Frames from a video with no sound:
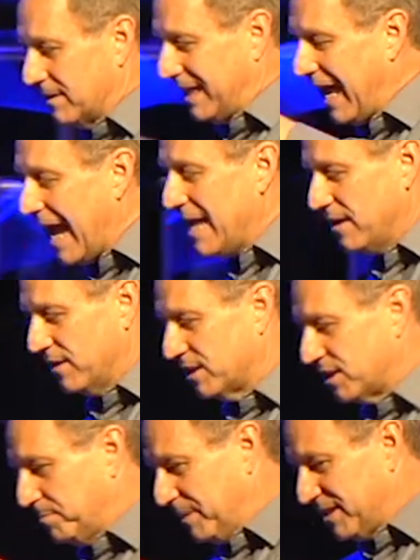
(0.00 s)
Canaan, this
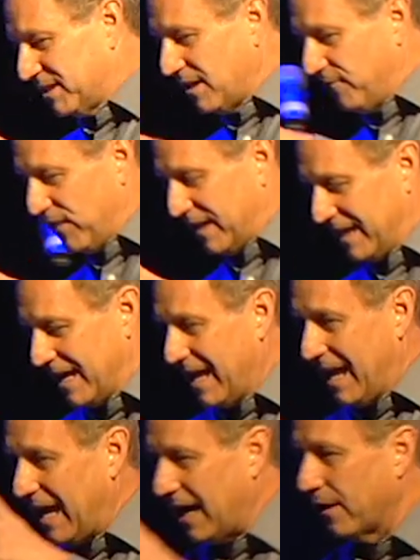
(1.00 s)
specific
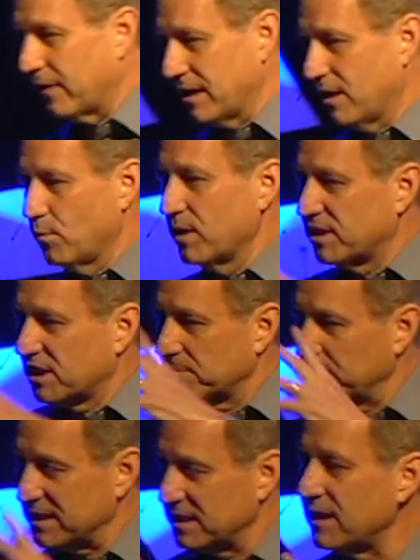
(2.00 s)
area with
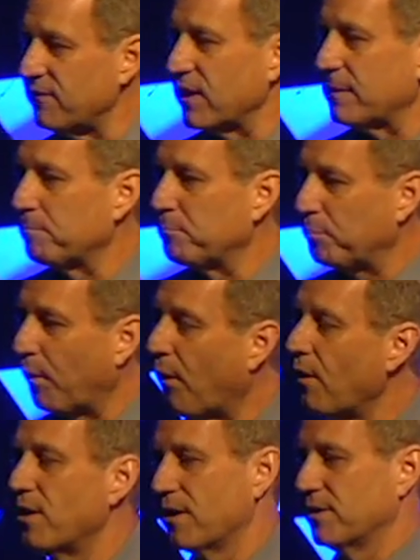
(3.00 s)
specific
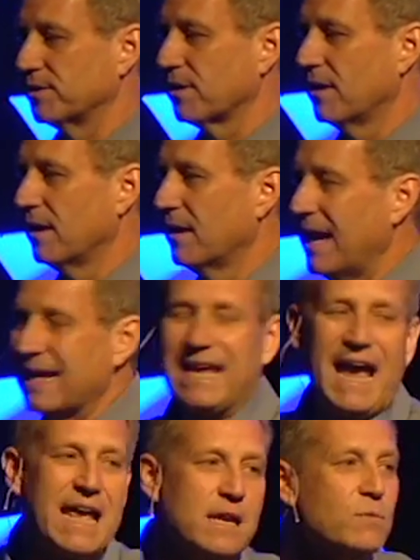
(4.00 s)
borders. And
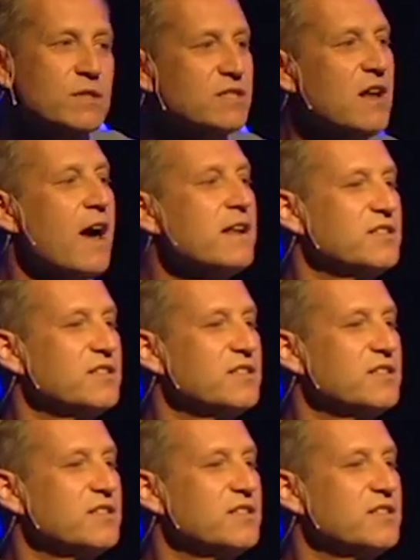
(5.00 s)
Canaan was not